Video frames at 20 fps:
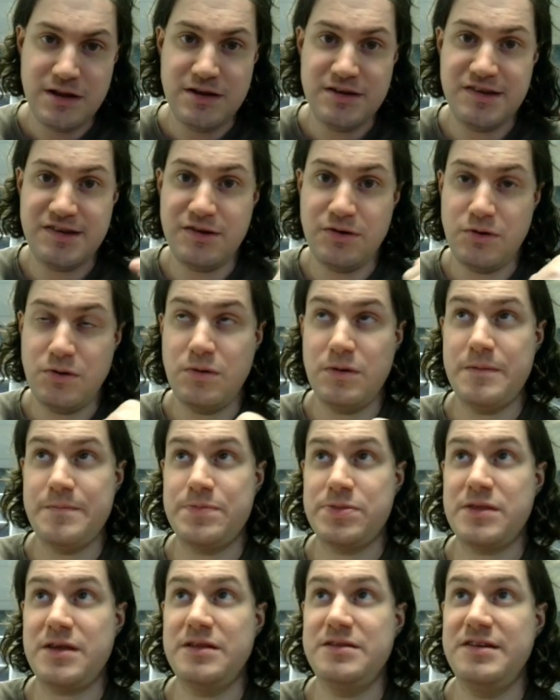So
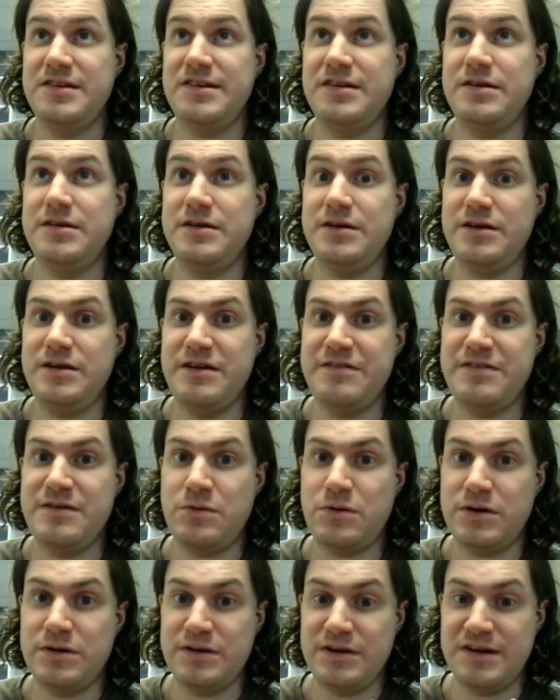in this idea, if you
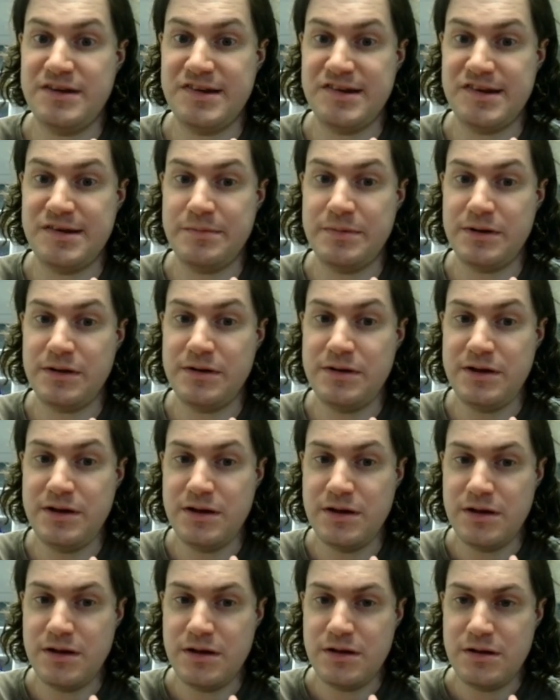want accessibility,
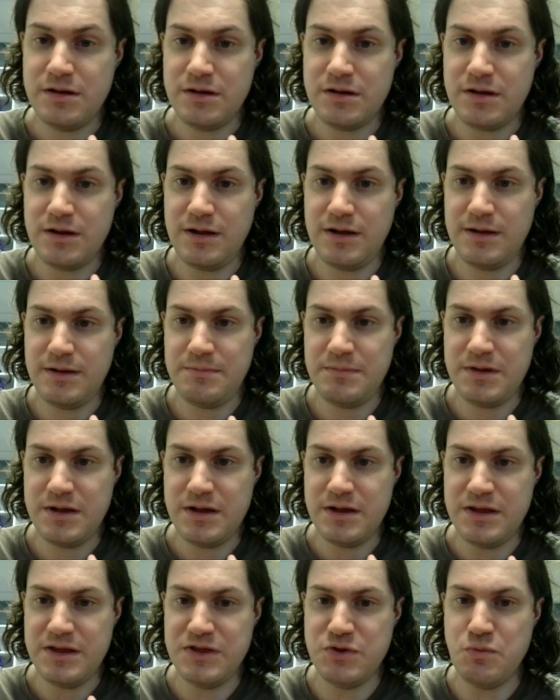
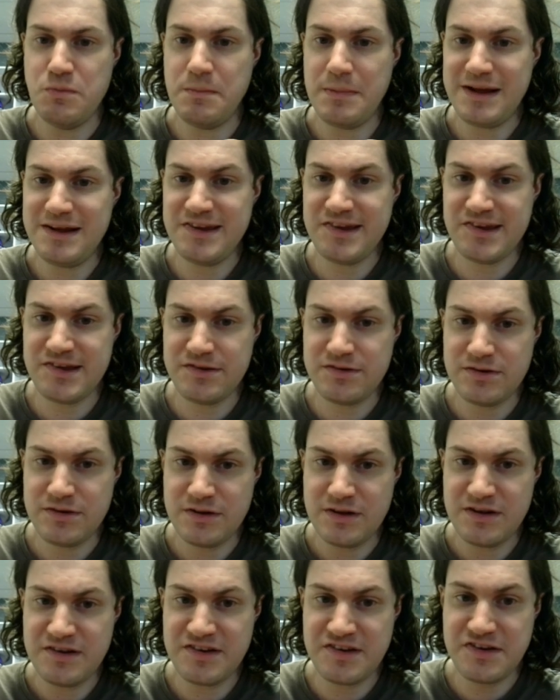you must
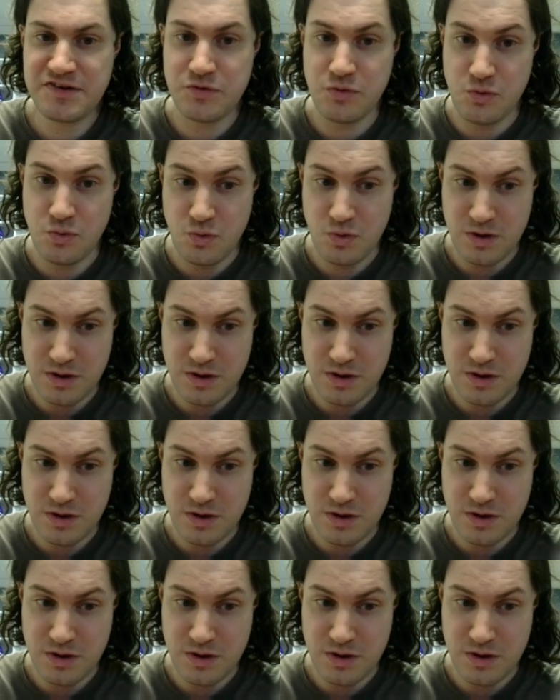sue.